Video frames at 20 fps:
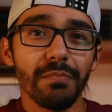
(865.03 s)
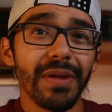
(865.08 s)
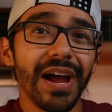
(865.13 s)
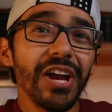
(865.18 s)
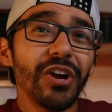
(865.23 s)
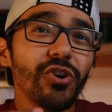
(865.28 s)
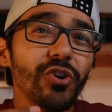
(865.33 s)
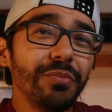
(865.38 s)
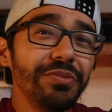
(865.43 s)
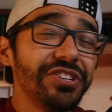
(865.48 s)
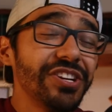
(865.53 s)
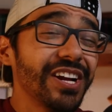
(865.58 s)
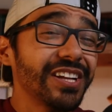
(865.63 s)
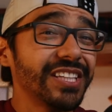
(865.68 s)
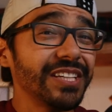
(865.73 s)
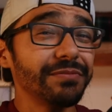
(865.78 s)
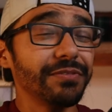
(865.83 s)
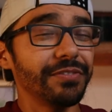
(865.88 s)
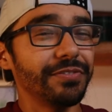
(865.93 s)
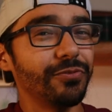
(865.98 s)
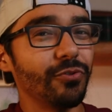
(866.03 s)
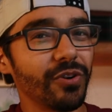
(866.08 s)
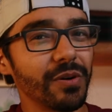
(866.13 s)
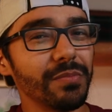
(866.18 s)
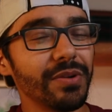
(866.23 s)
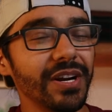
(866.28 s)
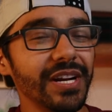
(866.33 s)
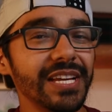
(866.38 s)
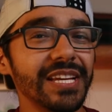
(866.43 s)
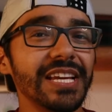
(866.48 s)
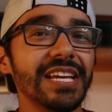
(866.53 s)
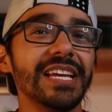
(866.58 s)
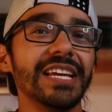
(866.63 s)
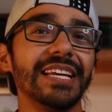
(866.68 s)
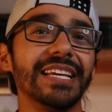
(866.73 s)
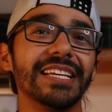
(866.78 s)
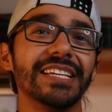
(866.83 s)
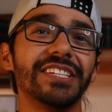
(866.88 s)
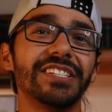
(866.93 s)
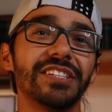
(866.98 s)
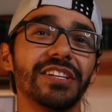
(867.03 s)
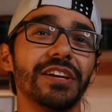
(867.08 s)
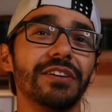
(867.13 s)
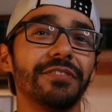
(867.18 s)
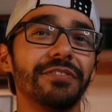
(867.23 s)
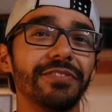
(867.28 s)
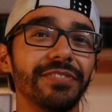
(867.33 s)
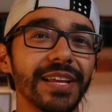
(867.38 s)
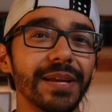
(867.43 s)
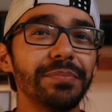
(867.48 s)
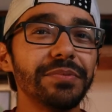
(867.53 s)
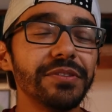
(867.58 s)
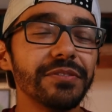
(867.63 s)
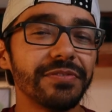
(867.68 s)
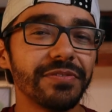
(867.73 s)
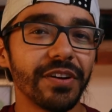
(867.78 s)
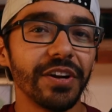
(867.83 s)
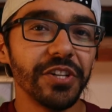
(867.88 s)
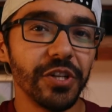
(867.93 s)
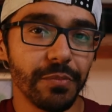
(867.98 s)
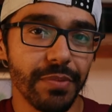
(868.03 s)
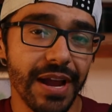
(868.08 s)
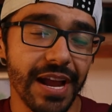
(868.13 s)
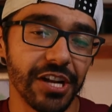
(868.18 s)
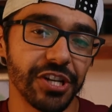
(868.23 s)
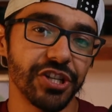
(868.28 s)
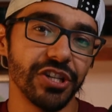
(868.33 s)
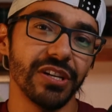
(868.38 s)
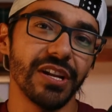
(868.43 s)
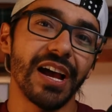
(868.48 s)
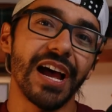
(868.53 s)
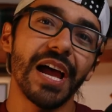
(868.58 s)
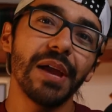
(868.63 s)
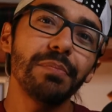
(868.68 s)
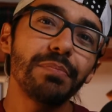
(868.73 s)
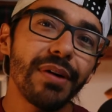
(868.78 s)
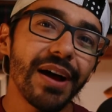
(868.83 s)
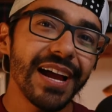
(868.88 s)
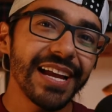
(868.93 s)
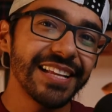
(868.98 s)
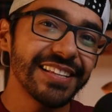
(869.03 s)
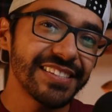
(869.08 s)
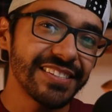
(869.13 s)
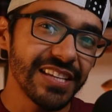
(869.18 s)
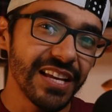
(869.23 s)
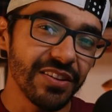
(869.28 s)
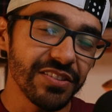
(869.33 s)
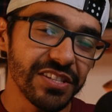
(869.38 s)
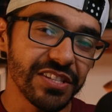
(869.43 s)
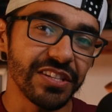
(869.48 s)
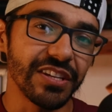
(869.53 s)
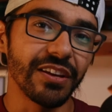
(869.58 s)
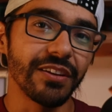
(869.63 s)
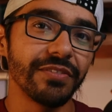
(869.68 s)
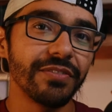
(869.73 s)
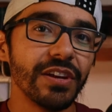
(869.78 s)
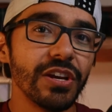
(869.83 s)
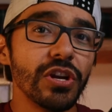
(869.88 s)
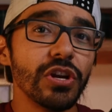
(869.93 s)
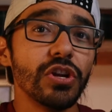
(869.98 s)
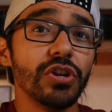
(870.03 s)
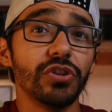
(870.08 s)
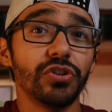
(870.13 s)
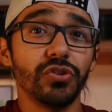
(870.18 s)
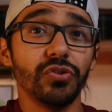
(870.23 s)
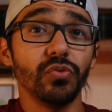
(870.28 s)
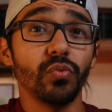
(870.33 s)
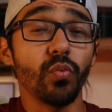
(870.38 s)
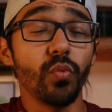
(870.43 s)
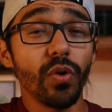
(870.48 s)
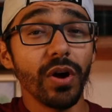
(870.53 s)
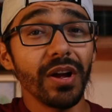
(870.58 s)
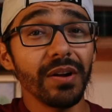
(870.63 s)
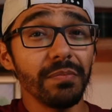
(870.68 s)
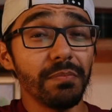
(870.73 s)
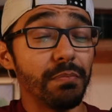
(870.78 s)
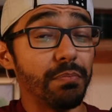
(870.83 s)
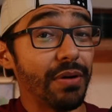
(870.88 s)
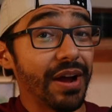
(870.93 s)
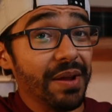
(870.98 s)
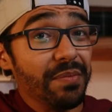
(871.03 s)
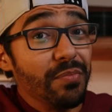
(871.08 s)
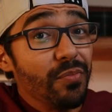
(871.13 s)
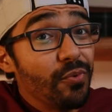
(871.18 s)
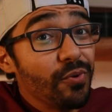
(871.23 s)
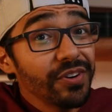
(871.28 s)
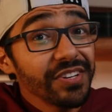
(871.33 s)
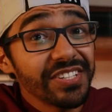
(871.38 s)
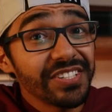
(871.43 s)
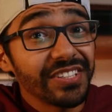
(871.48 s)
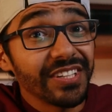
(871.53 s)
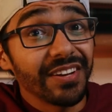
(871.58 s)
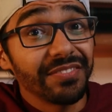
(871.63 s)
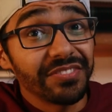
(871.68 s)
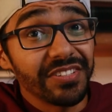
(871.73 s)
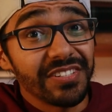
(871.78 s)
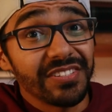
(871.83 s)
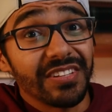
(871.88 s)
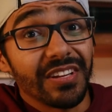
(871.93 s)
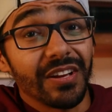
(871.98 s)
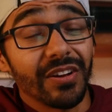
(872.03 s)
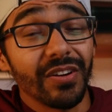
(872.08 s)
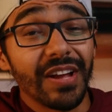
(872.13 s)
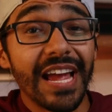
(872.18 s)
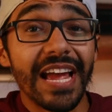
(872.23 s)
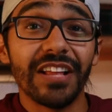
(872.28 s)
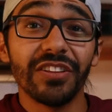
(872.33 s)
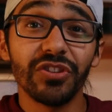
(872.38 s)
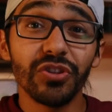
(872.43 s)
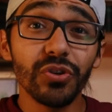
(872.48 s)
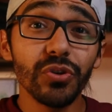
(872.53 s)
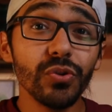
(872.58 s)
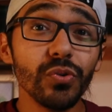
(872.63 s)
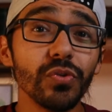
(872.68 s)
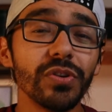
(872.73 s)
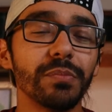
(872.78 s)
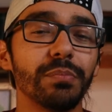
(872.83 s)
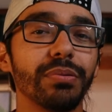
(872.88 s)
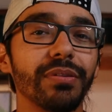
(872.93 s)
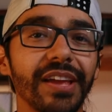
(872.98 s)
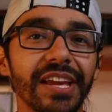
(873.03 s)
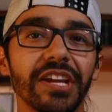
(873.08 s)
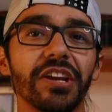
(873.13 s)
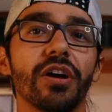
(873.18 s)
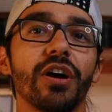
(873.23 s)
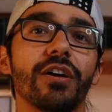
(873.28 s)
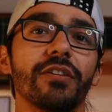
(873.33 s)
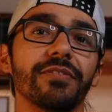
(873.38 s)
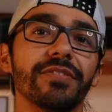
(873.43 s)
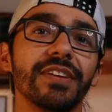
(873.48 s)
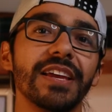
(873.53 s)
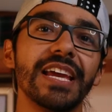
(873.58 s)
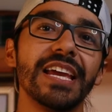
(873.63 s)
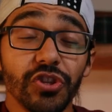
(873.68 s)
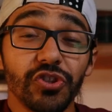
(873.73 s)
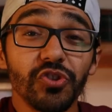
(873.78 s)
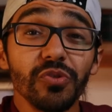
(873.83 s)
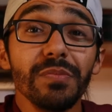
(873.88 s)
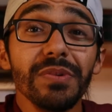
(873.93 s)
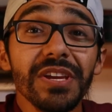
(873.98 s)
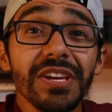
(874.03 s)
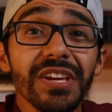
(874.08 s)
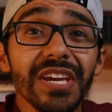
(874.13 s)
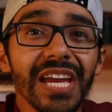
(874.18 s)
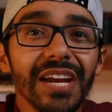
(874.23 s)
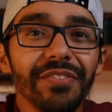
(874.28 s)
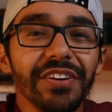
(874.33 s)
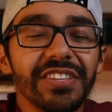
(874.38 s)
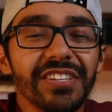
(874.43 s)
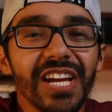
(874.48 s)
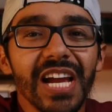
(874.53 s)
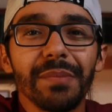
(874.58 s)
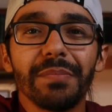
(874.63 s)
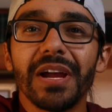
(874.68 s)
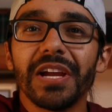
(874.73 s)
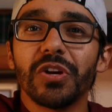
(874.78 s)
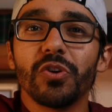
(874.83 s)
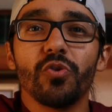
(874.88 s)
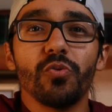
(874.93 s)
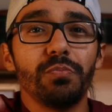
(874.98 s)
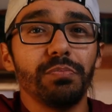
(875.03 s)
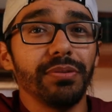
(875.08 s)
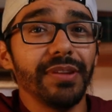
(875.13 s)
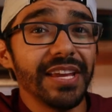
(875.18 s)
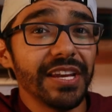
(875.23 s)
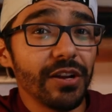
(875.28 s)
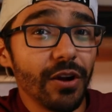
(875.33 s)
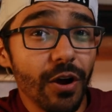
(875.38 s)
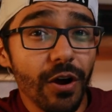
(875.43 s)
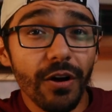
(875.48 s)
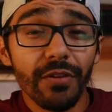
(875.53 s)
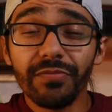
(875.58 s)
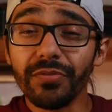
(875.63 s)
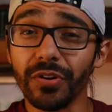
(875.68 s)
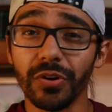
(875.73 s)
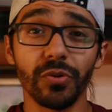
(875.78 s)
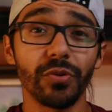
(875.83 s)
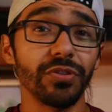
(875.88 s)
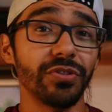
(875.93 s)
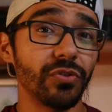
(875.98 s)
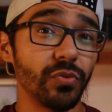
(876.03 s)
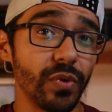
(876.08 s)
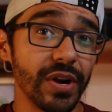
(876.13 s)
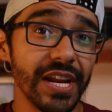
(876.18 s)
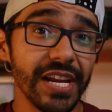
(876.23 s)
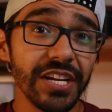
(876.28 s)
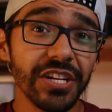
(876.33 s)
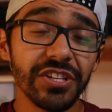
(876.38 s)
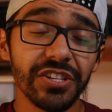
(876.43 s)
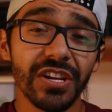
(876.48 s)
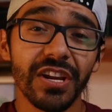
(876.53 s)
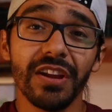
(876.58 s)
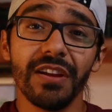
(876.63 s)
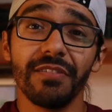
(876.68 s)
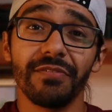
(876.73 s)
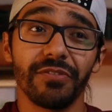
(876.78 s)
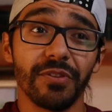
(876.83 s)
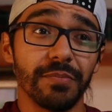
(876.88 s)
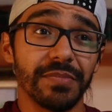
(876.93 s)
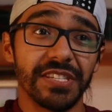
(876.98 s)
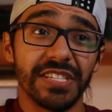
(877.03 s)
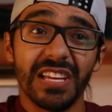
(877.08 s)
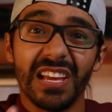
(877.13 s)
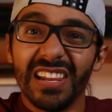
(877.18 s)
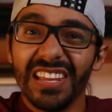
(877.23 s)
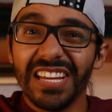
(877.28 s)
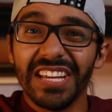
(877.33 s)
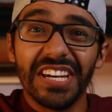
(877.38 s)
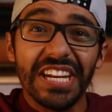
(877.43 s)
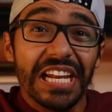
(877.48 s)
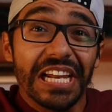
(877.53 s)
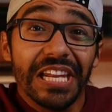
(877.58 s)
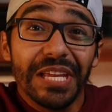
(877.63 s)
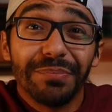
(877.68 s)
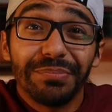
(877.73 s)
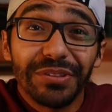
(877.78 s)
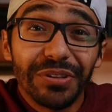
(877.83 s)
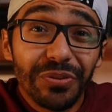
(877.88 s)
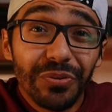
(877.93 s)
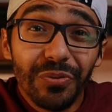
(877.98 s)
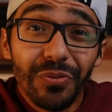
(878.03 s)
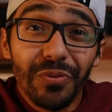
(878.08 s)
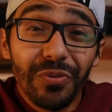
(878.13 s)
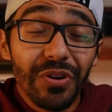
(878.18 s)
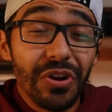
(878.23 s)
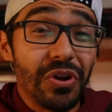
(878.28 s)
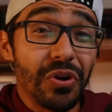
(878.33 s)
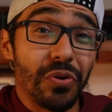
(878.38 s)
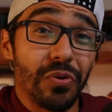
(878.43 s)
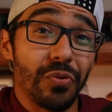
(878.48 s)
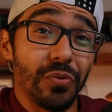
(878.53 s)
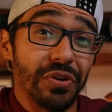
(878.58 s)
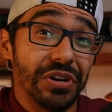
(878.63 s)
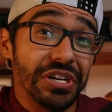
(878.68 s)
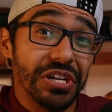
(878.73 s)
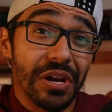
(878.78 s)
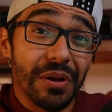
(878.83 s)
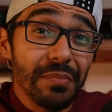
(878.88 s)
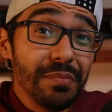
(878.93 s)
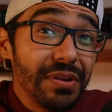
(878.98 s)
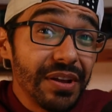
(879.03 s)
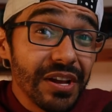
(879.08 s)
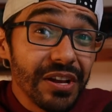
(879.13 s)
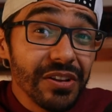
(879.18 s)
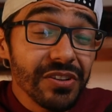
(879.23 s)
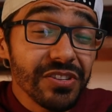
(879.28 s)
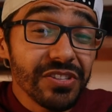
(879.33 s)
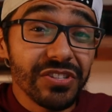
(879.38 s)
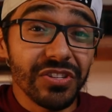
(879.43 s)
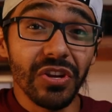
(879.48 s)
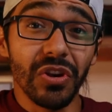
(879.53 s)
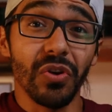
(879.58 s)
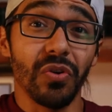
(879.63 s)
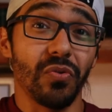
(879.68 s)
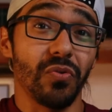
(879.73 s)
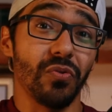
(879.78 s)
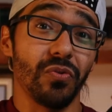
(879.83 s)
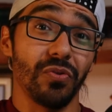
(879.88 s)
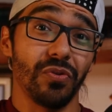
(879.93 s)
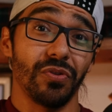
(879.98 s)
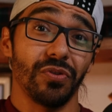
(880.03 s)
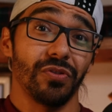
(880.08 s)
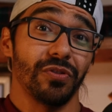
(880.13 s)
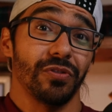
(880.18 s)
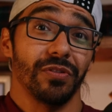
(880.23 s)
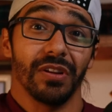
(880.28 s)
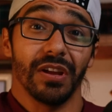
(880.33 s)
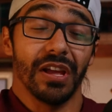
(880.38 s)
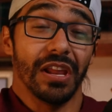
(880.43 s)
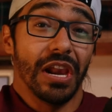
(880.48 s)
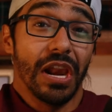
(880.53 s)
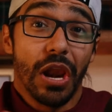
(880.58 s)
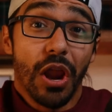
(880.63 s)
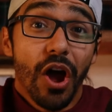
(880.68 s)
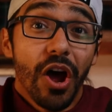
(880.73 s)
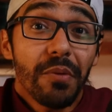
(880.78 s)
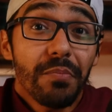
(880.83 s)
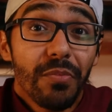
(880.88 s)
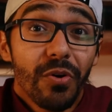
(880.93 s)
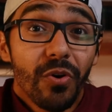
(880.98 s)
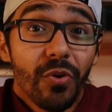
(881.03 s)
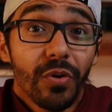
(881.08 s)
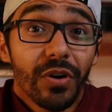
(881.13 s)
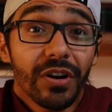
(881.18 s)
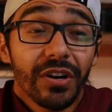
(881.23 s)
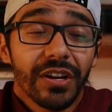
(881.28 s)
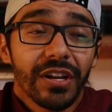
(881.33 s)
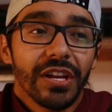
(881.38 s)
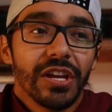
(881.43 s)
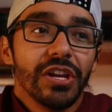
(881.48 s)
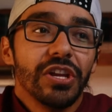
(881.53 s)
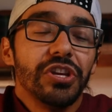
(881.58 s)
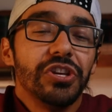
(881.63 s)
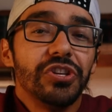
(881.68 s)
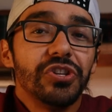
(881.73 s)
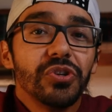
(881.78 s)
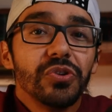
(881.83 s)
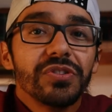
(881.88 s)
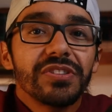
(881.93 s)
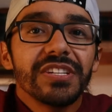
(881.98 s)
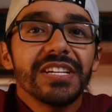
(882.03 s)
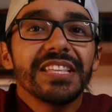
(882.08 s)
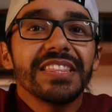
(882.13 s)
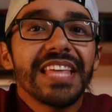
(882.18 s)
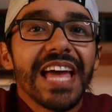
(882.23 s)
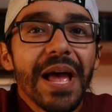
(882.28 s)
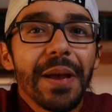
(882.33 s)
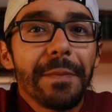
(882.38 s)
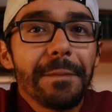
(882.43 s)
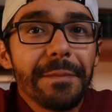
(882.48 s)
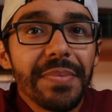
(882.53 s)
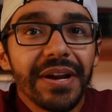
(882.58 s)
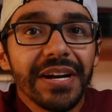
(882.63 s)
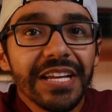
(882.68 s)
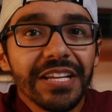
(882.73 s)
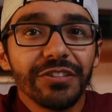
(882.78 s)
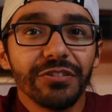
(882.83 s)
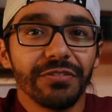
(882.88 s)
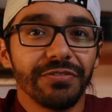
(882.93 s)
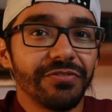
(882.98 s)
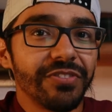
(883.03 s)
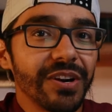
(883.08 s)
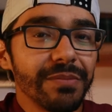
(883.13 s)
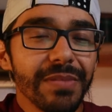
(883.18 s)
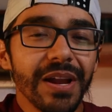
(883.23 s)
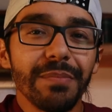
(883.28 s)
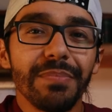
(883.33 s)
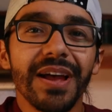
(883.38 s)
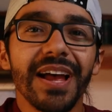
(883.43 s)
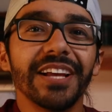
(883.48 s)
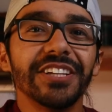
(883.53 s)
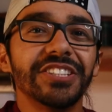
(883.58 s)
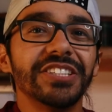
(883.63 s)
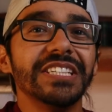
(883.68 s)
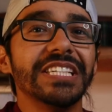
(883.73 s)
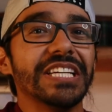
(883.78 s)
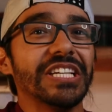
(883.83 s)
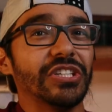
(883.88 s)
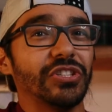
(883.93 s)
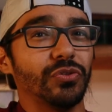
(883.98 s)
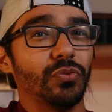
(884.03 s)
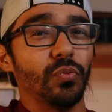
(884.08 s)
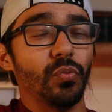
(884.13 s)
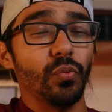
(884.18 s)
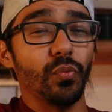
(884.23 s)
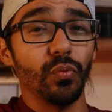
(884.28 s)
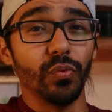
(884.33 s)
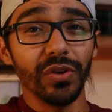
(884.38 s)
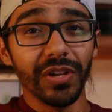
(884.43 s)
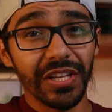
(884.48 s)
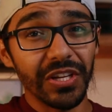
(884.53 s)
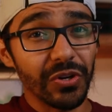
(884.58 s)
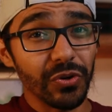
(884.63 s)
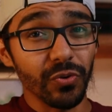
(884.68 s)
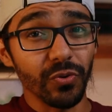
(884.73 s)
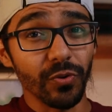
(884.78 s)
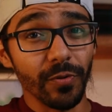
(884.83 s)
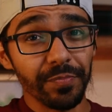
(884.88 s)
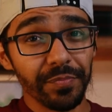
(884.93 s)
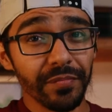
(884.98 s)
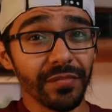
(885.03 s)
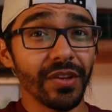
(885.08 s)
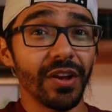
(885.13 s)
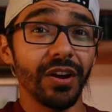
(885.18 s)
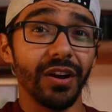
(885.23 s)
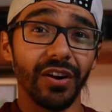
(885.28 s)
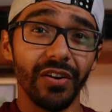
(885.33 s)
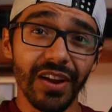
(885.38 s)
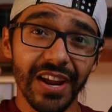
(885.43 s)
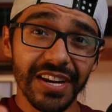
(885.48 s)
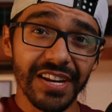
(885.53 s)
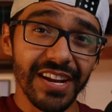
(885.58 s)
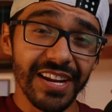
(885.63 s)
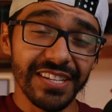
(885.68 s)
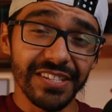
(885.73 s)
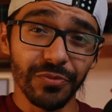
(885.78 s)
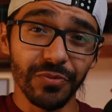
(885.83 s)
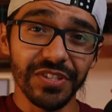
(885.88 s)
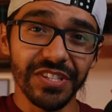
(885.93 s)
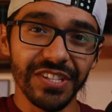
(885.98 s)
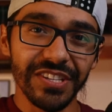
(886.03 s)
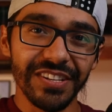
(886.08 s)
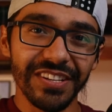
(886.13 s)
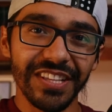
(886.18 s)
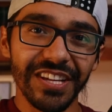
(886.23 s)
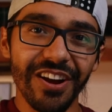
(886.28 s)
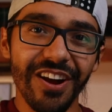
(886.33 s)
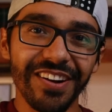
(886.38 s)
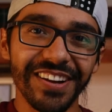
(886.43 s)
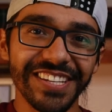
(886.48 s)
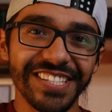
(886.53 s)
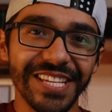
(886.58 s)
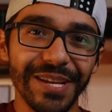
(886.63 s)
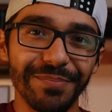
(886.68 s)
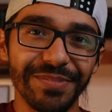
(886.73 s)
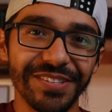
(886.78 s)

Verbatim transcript: My whole objective before money is flip to fund your passion. I buy and sell stuff to one, buy more stuff to sell, and two, to play golf. To me, every time I go play golf or go to the range, from selling an elliptical or dumbbells or a lawnmower, using that money to fund my passion is really cool. All right, guys, we'll see you in the August